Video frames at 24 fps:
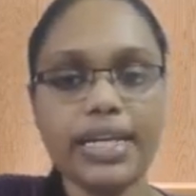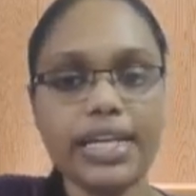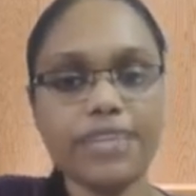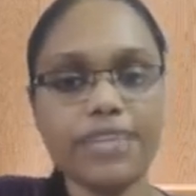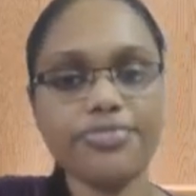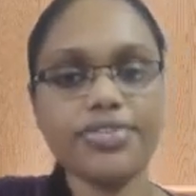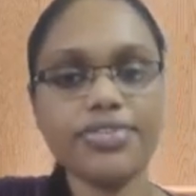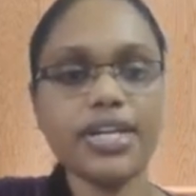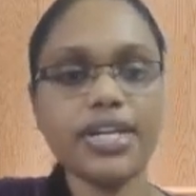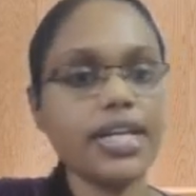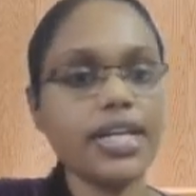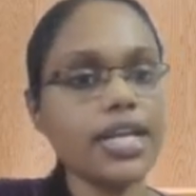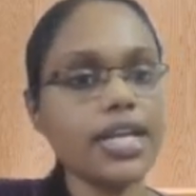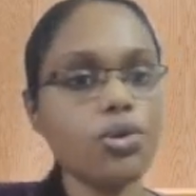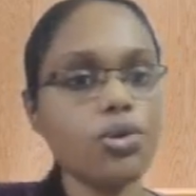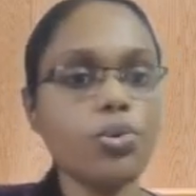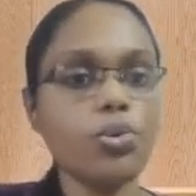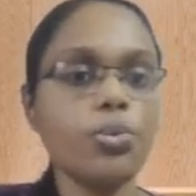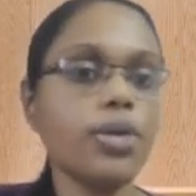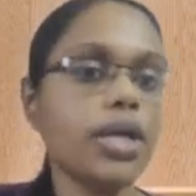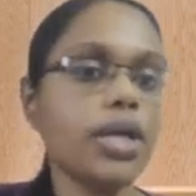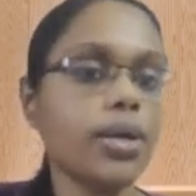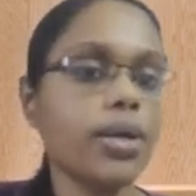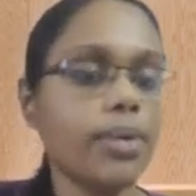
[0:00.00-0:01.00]
definitely
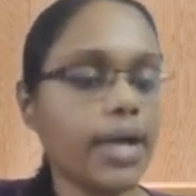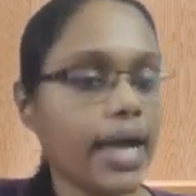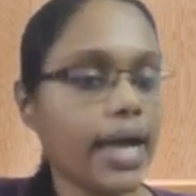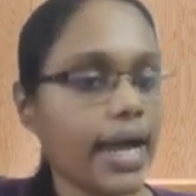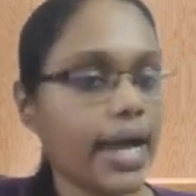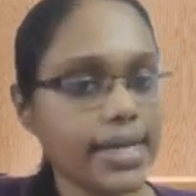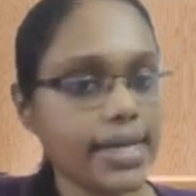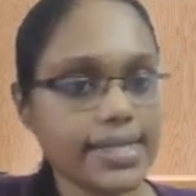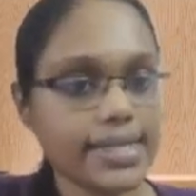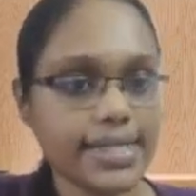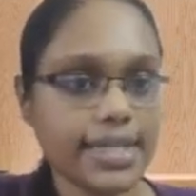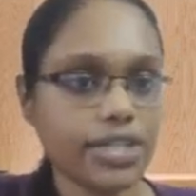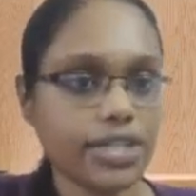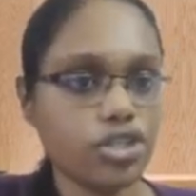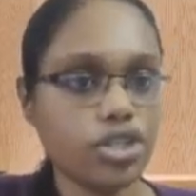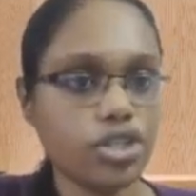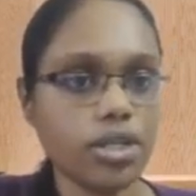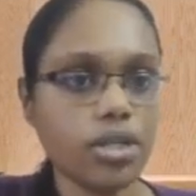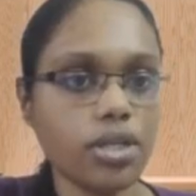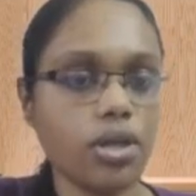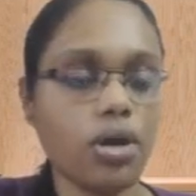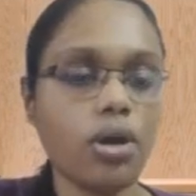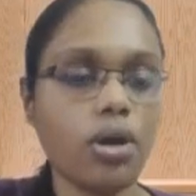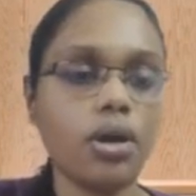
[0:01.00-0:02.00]
you would have had a
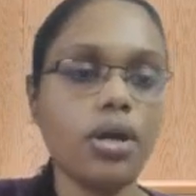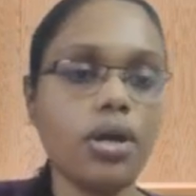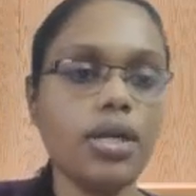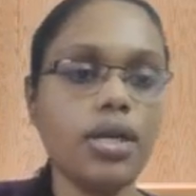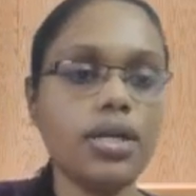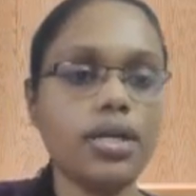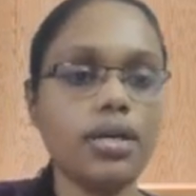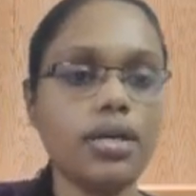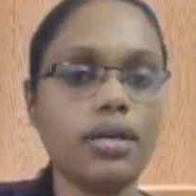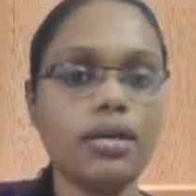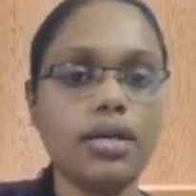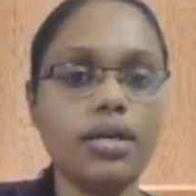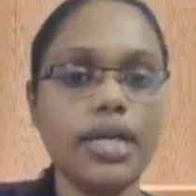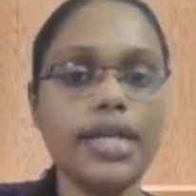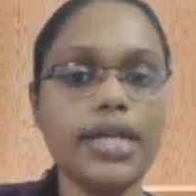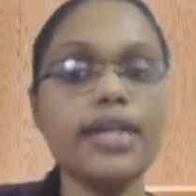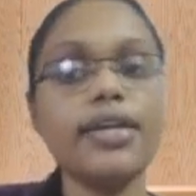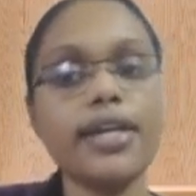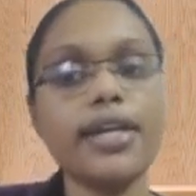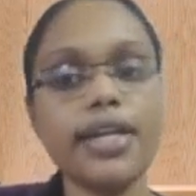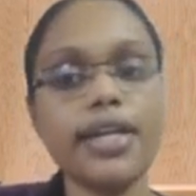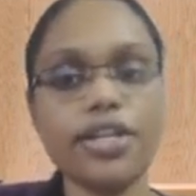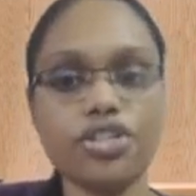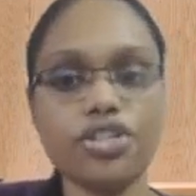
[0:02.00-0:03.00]
section called
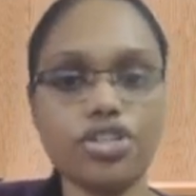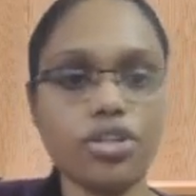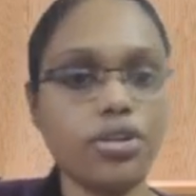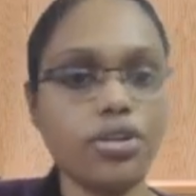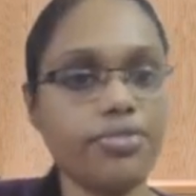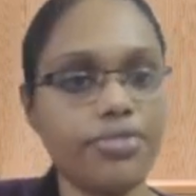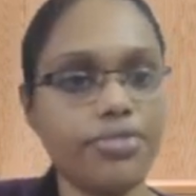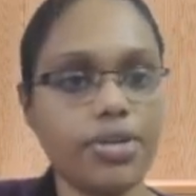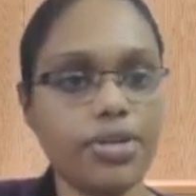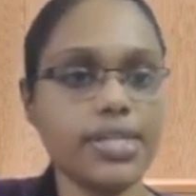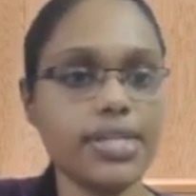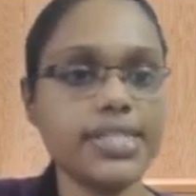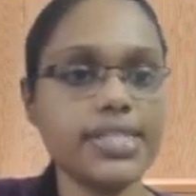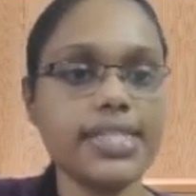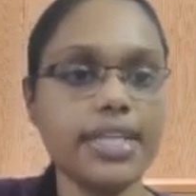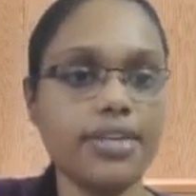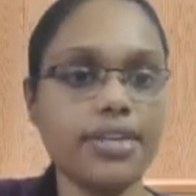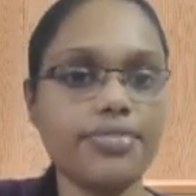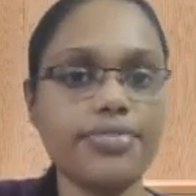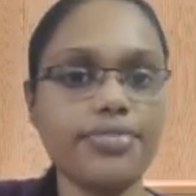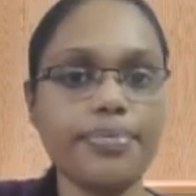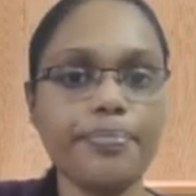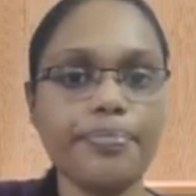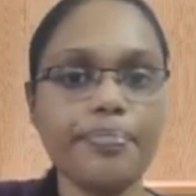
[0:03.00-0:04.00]
introduction of
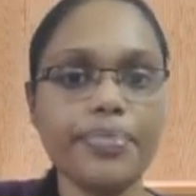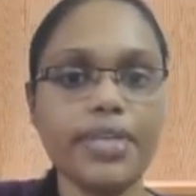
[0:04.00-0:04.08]
yourself.